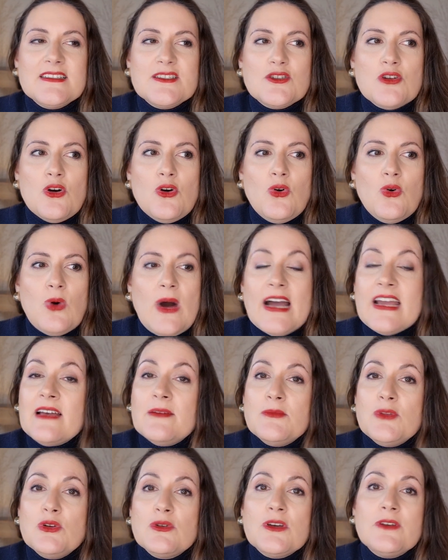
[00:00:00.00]
So I
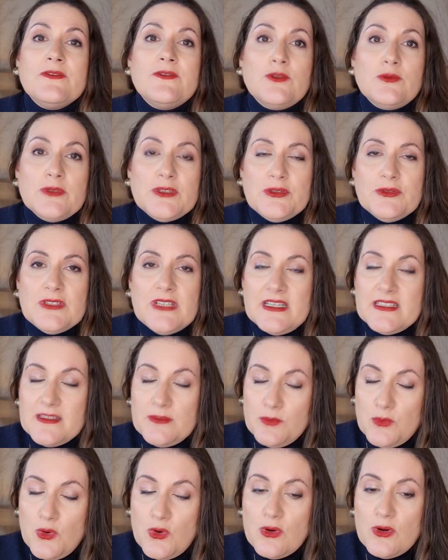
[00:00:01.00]
am looking forward to
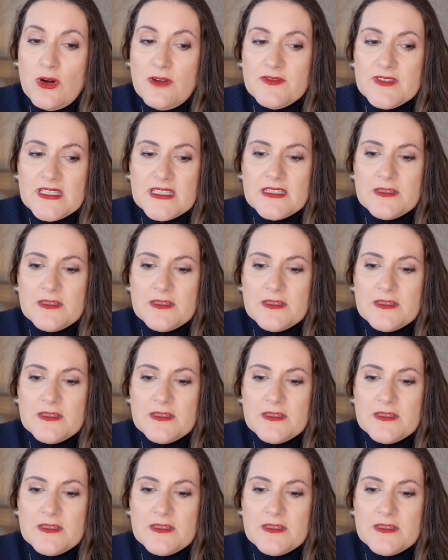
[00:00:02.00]
test more of this